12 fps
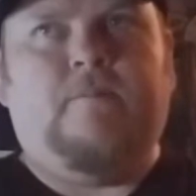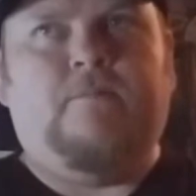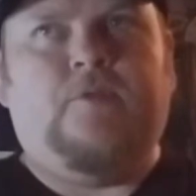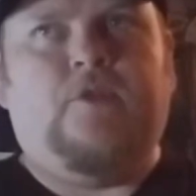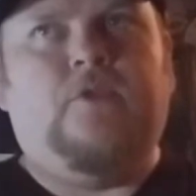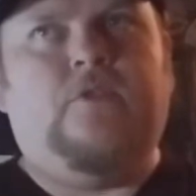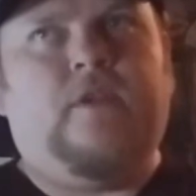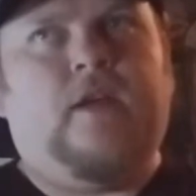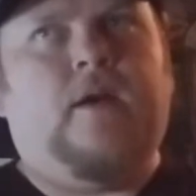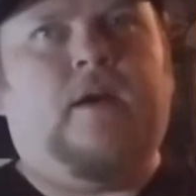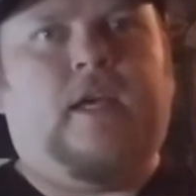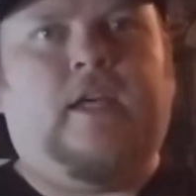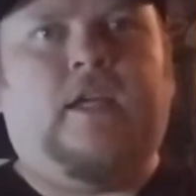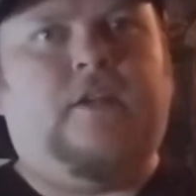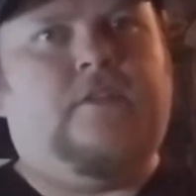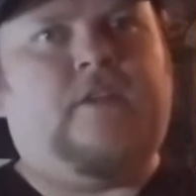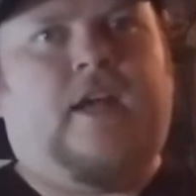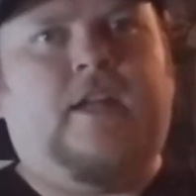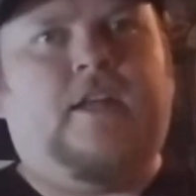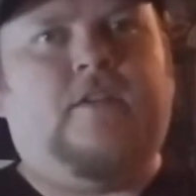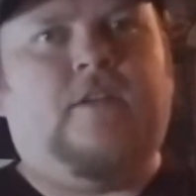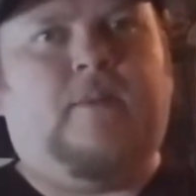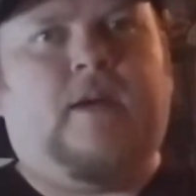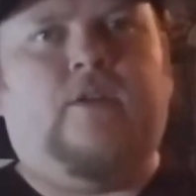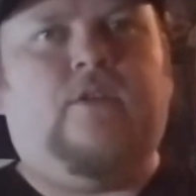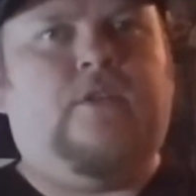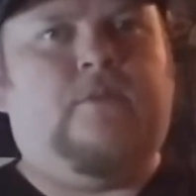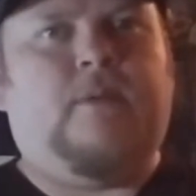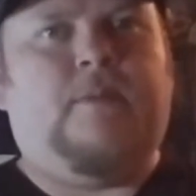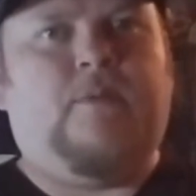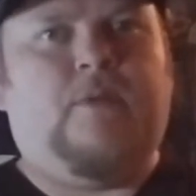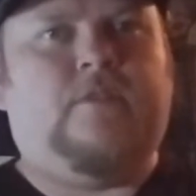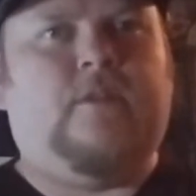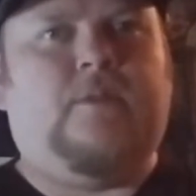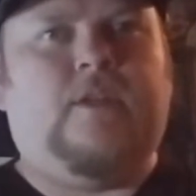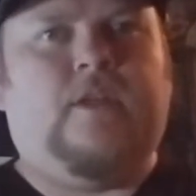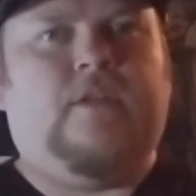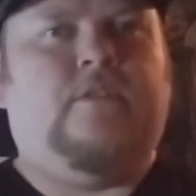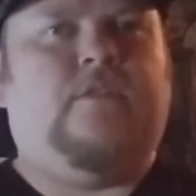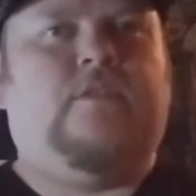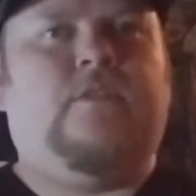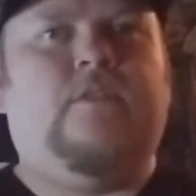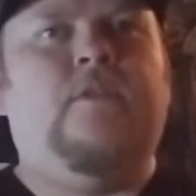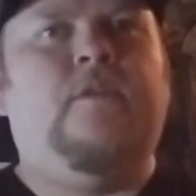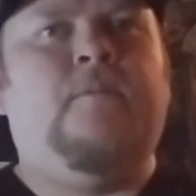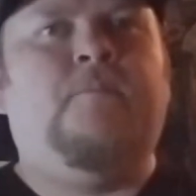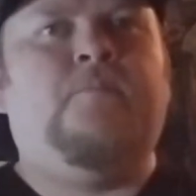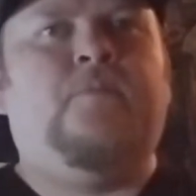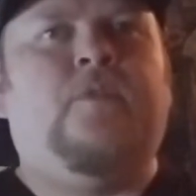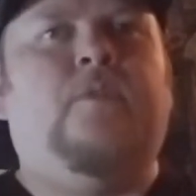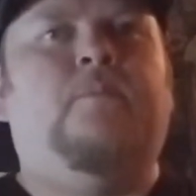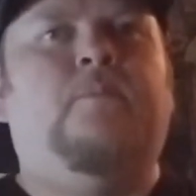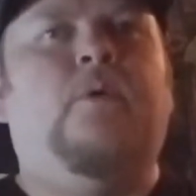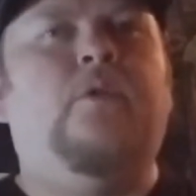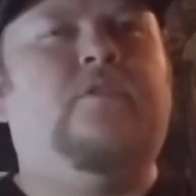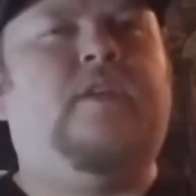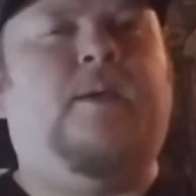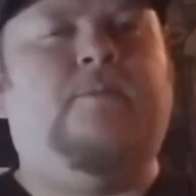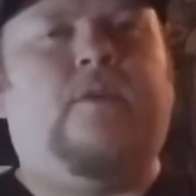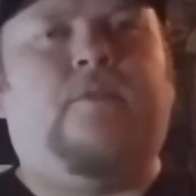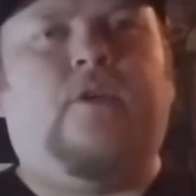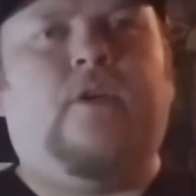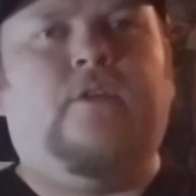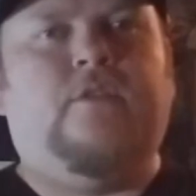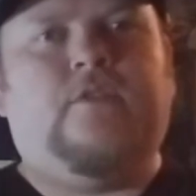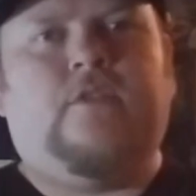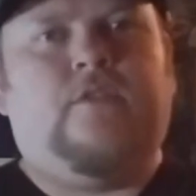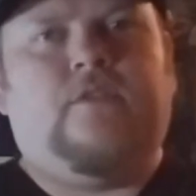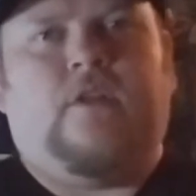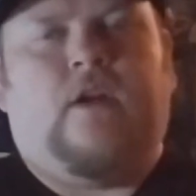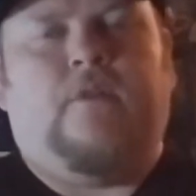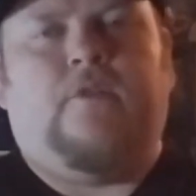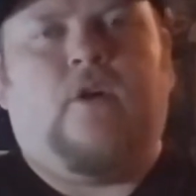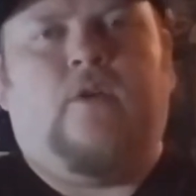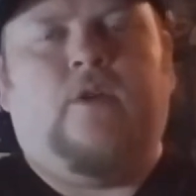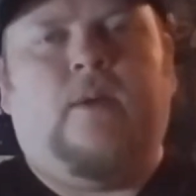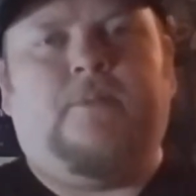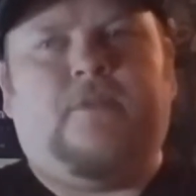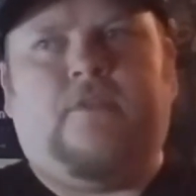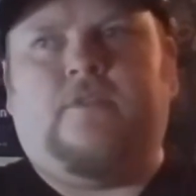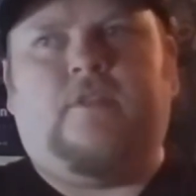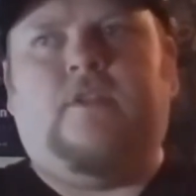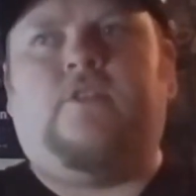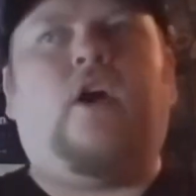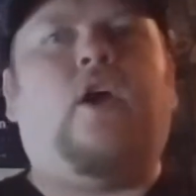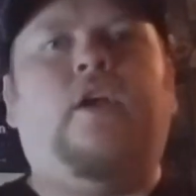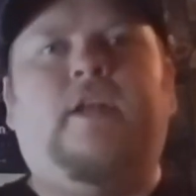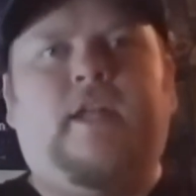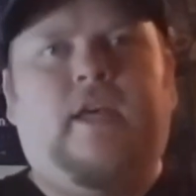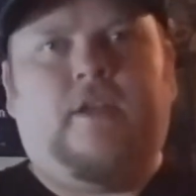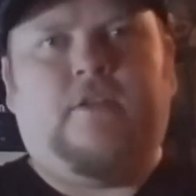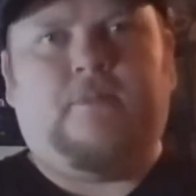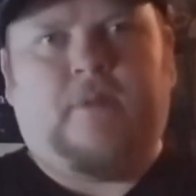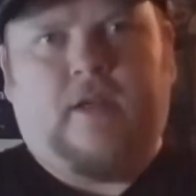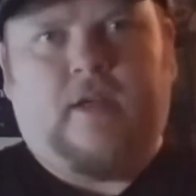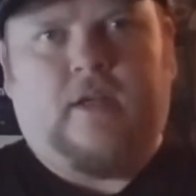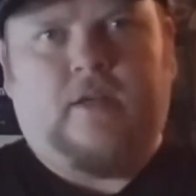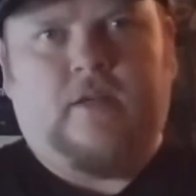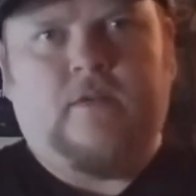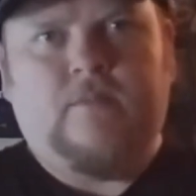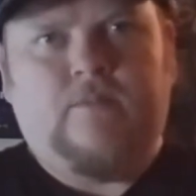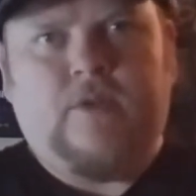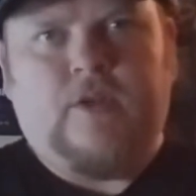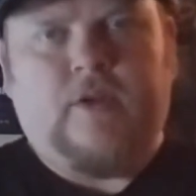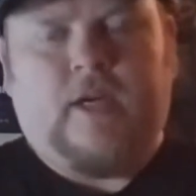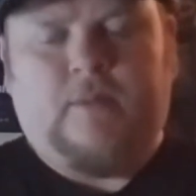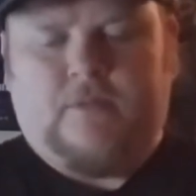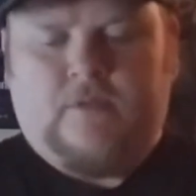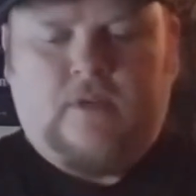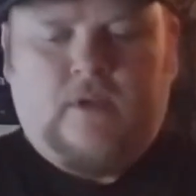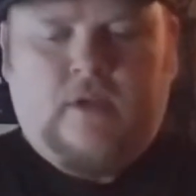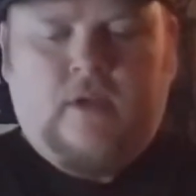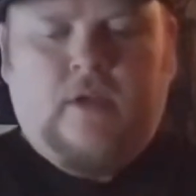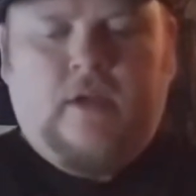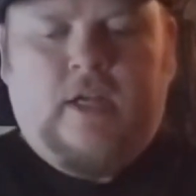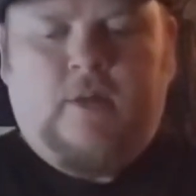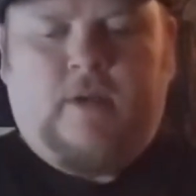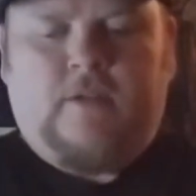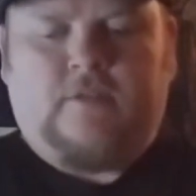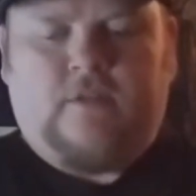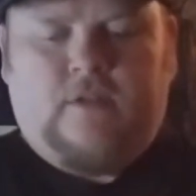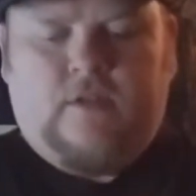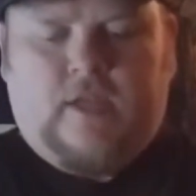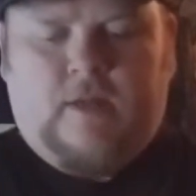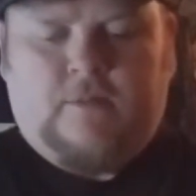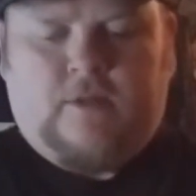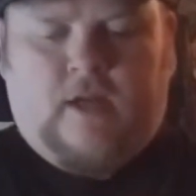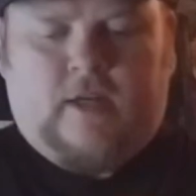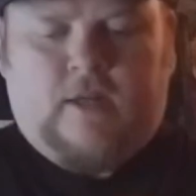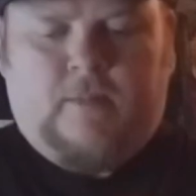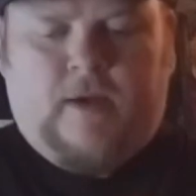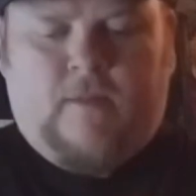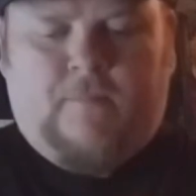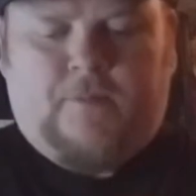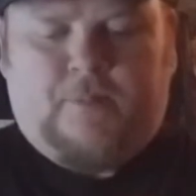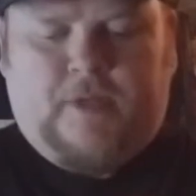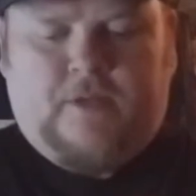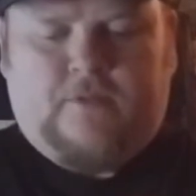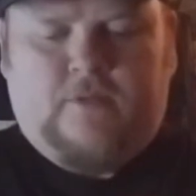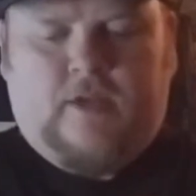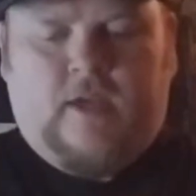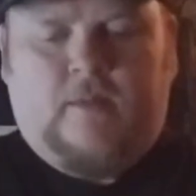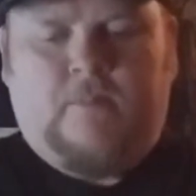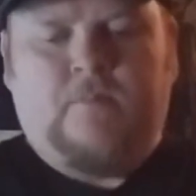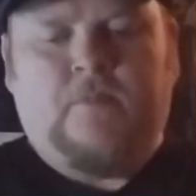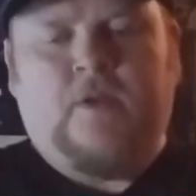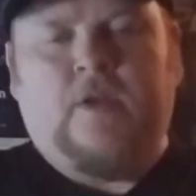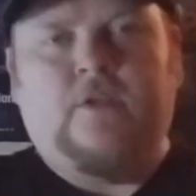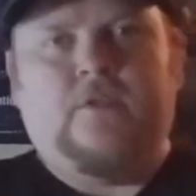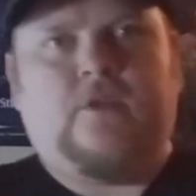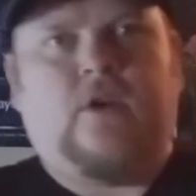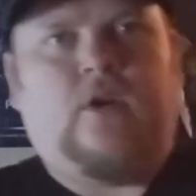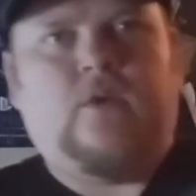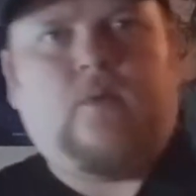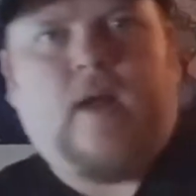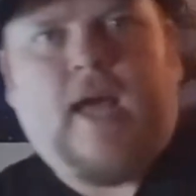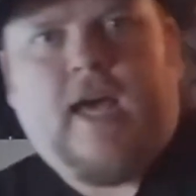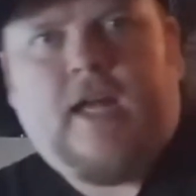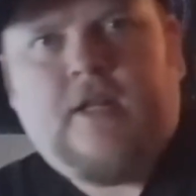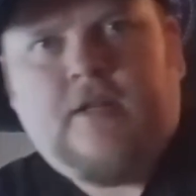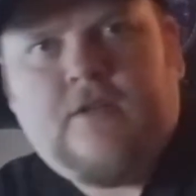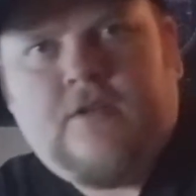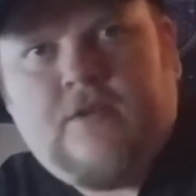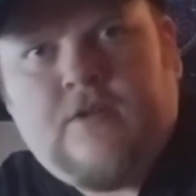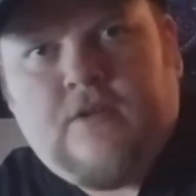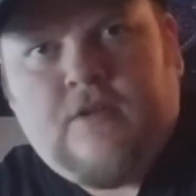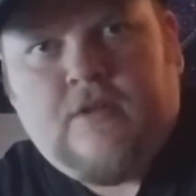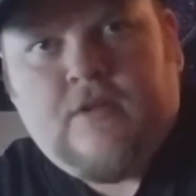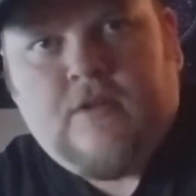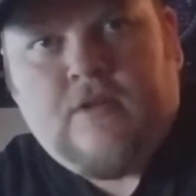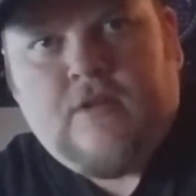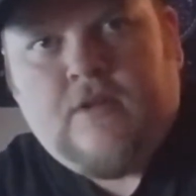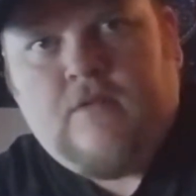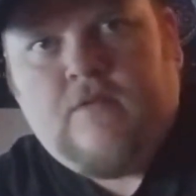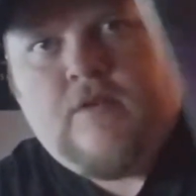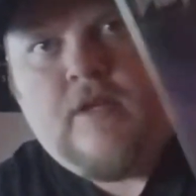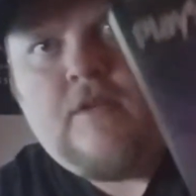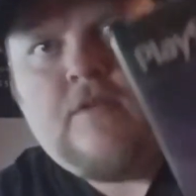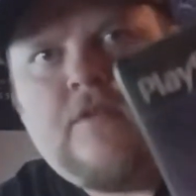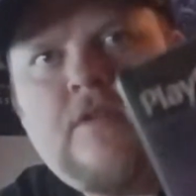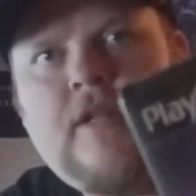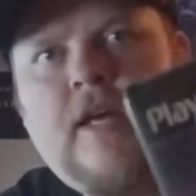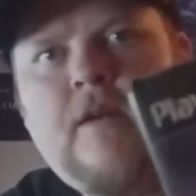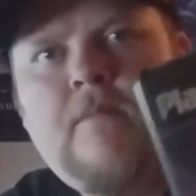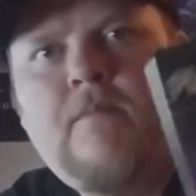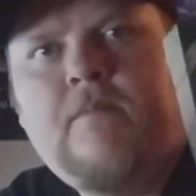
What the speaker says: usually I get excited because I'm like, oh, this might be worth something, because most games I've heard of just because, I've grown up since the Atari days playing video games. Anyway, so the game I'm talking about is a PS2 game. It's called Rad. You guys see that?